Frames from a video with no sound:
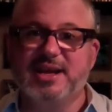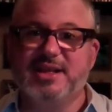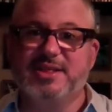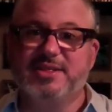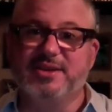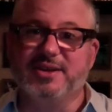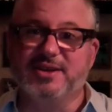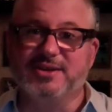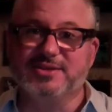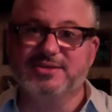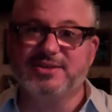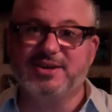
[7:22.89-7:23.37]

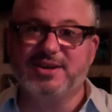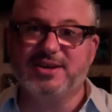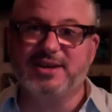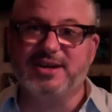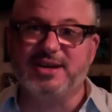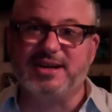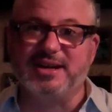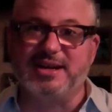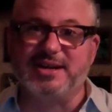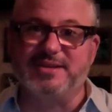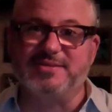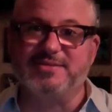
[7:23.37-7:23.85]
the
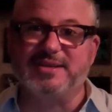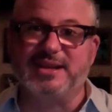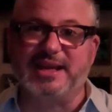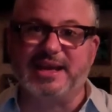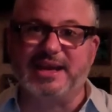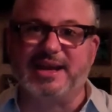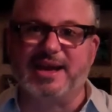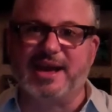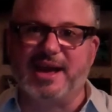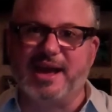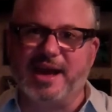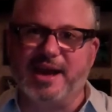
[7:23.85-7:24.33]
alternative,
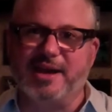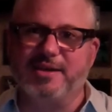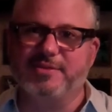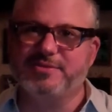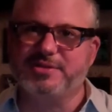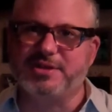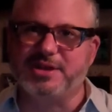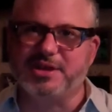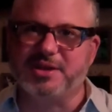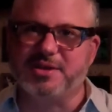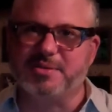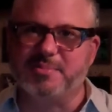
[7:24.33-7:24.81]
like a
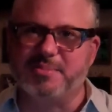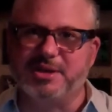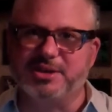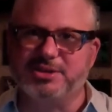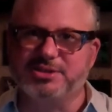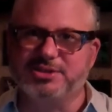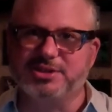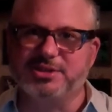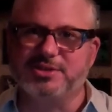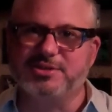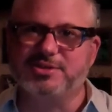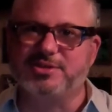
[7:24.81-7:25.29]
half
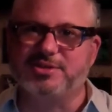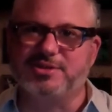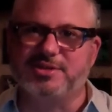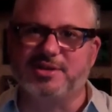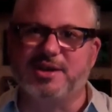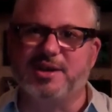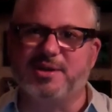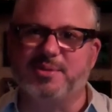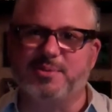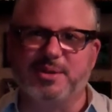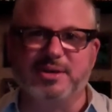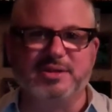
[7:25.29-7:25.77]
decommissioned or
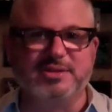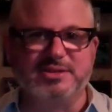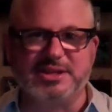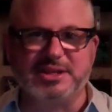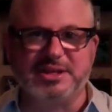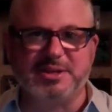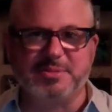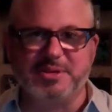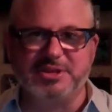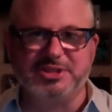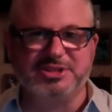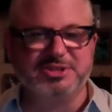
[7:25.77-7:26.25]
not well
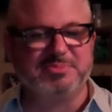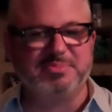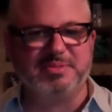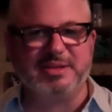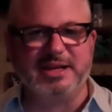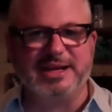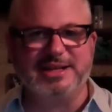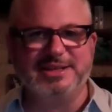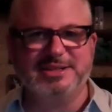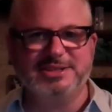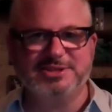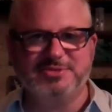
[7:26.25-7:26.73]
decommissioned
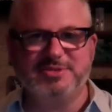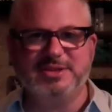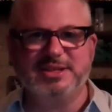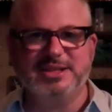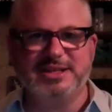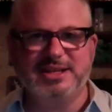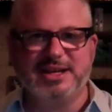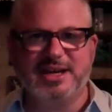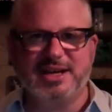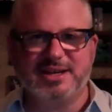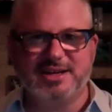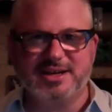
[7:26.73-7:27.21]
plant, is
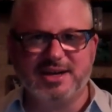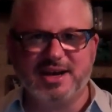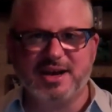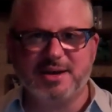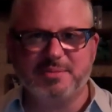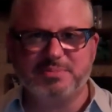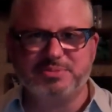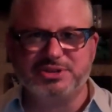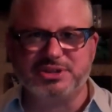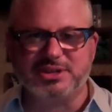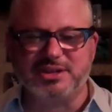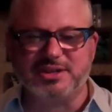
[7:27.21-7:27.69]
really not an
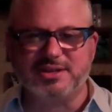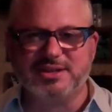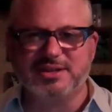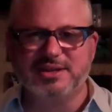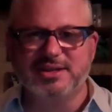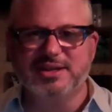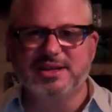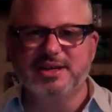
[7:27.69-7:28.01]
option.